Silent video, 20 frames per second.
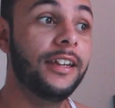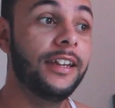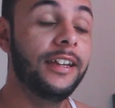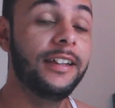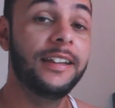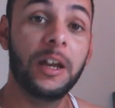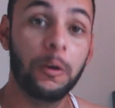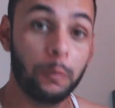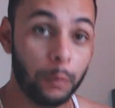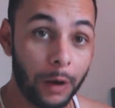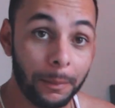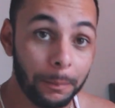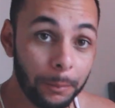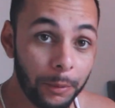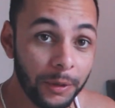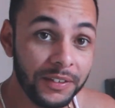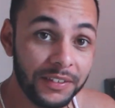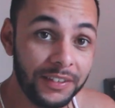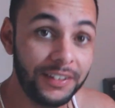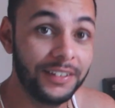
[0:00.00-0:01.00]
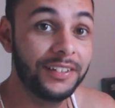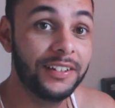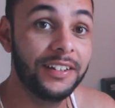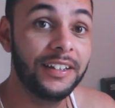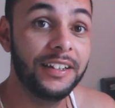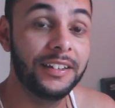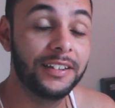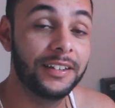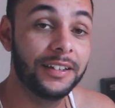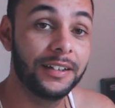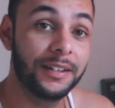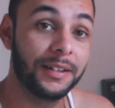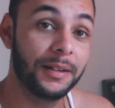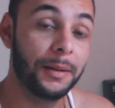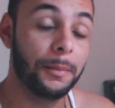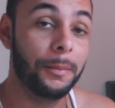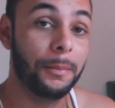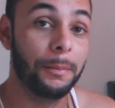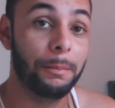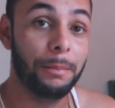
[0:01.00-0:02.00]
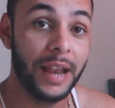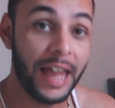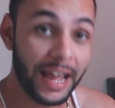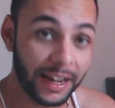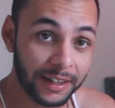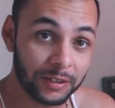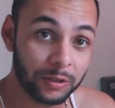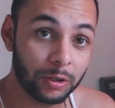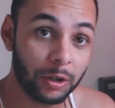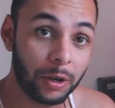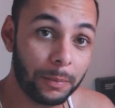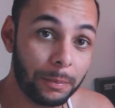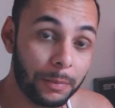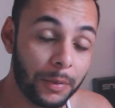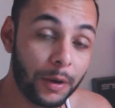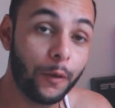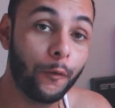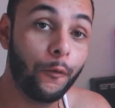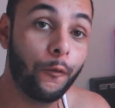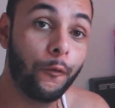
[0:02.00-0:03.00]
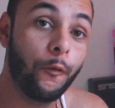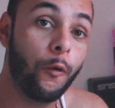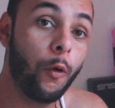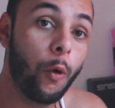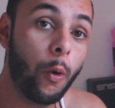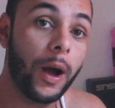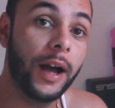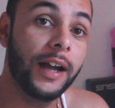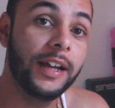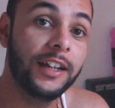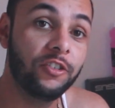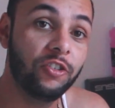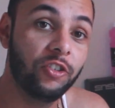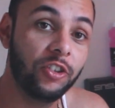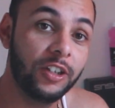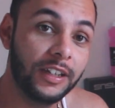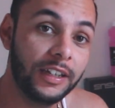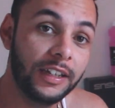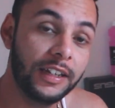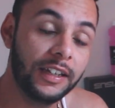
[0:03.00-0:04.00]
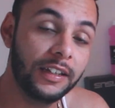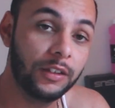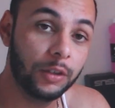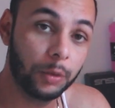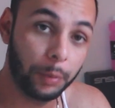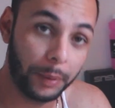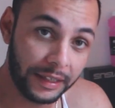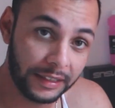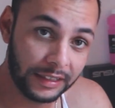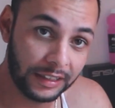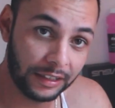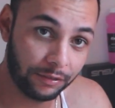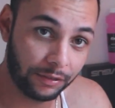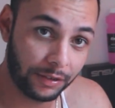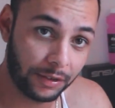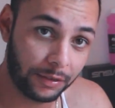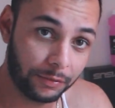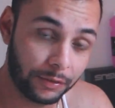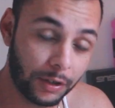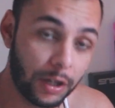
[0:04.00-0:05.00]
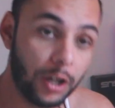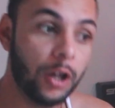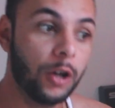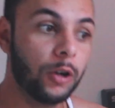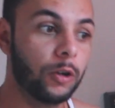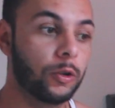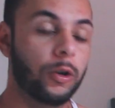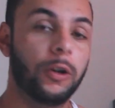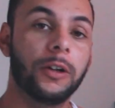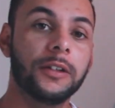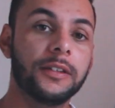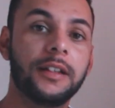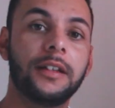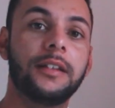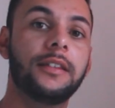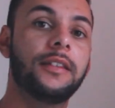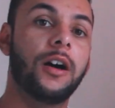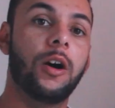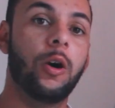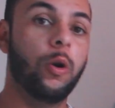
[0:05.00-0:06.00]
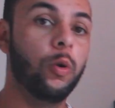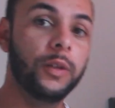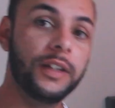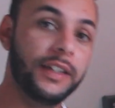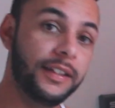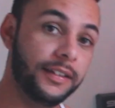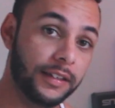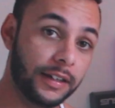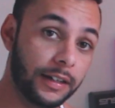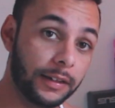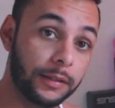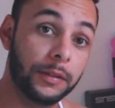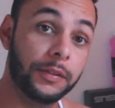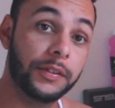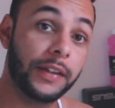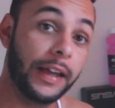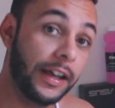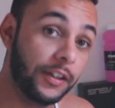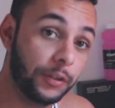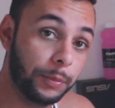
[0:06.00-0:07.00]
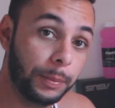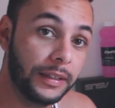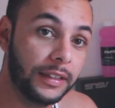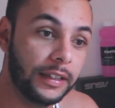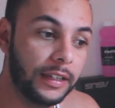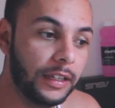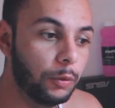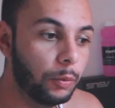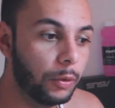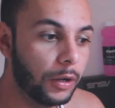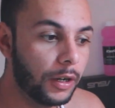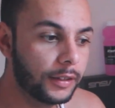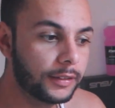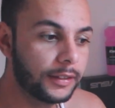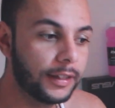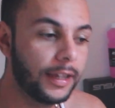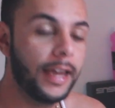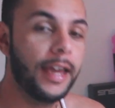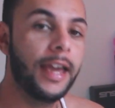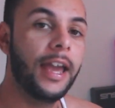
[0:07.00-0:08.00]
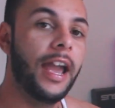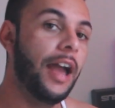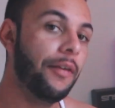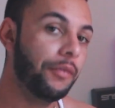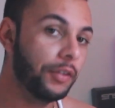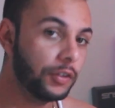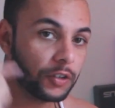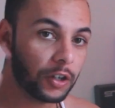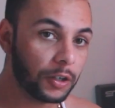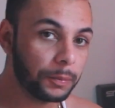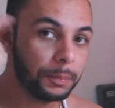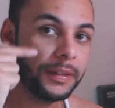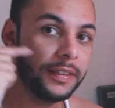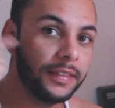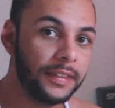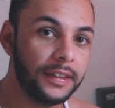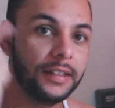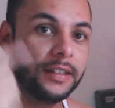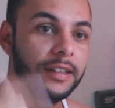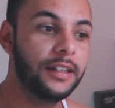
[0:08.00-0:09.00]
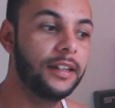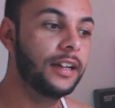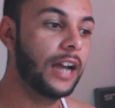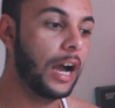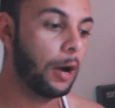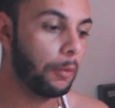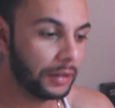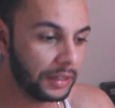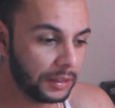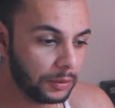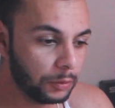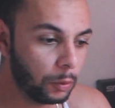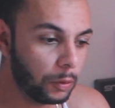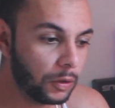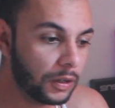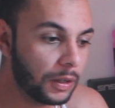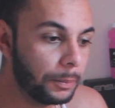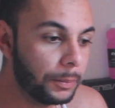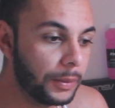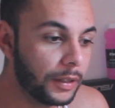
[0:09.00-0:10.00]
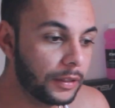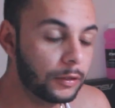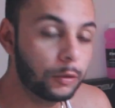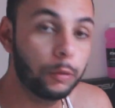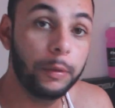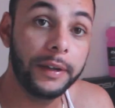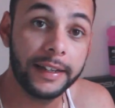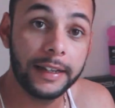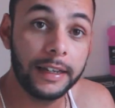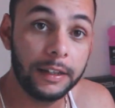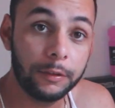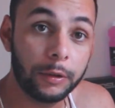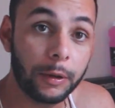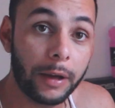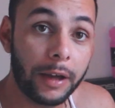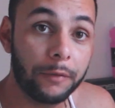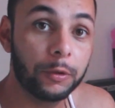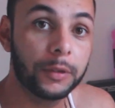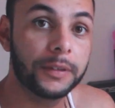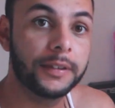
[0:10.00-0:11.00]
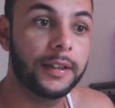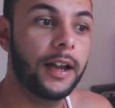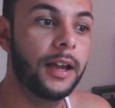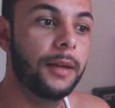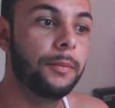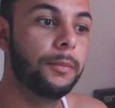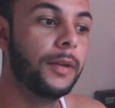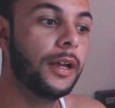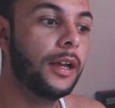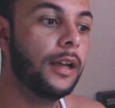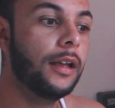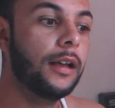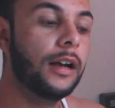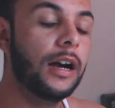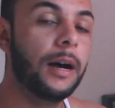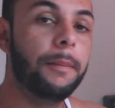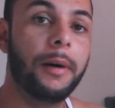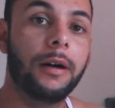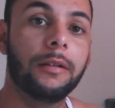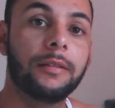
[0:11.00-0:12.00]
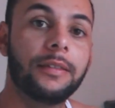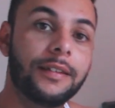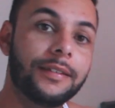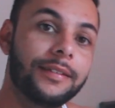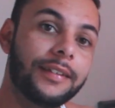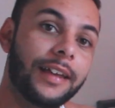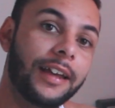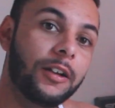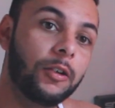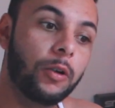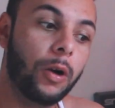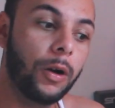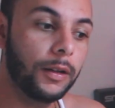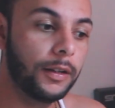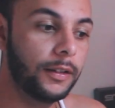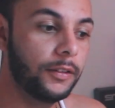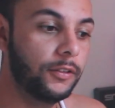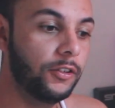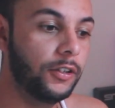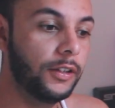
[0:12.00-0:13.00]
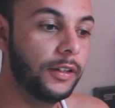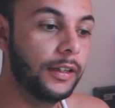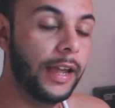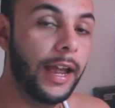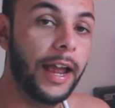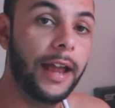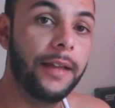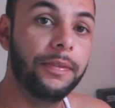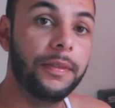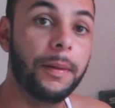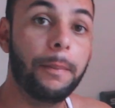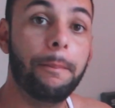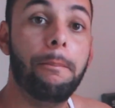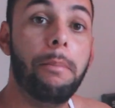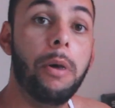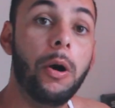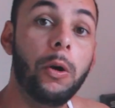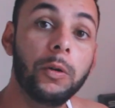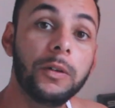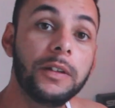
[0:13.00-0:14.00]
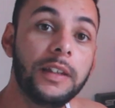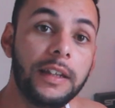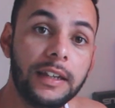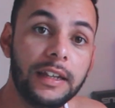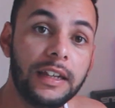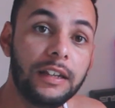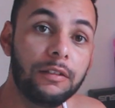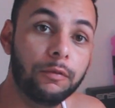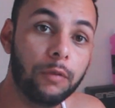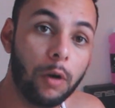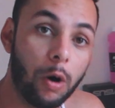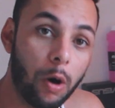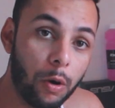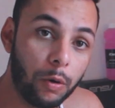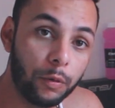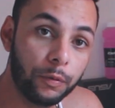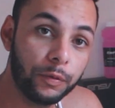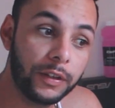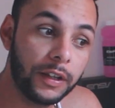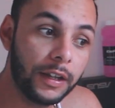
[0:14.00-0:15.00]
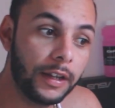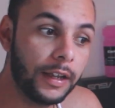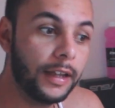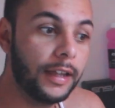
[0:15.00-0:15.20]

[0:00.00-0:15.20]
in a 1.6 litre black top 4AGE 20 valve. Granted, the whole internals has been reworked, and this got me thinking. I want to talk a bit quickly, to have your time, about the psychology and the building involved